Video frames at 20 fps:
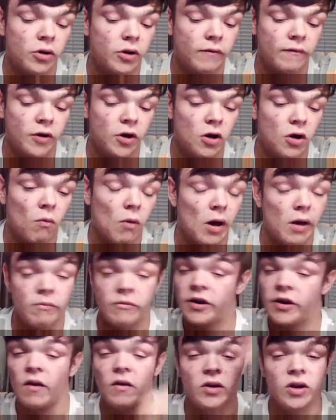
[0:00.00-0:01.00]
even know why
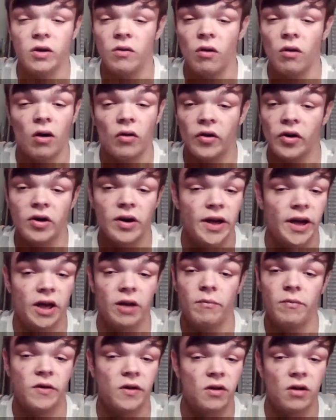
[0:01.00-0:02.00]
I'm telling you all their
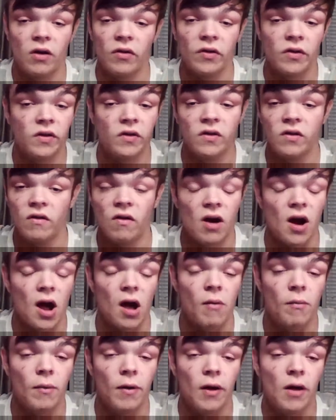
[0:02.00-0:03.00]
names and all this
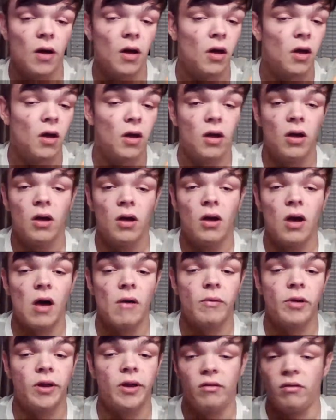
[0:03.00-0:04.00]
crap.
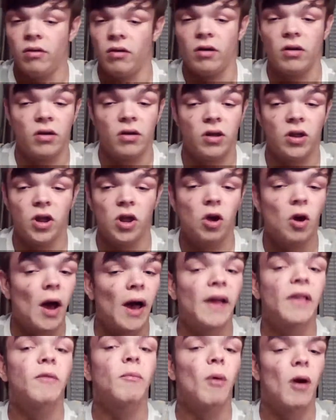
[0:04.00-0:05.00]
I mean, you
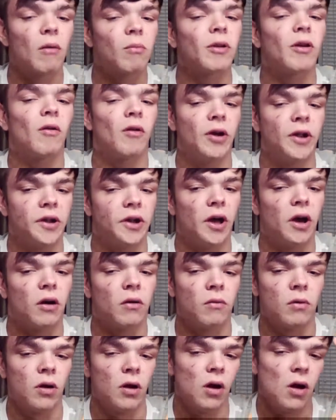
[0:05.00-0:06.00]
guys probably already
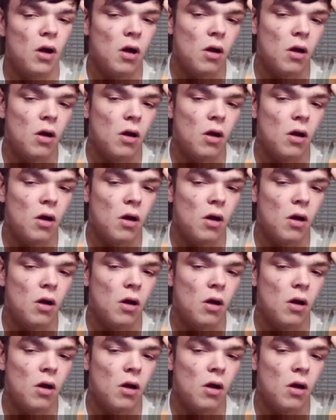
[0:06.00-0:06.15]
know.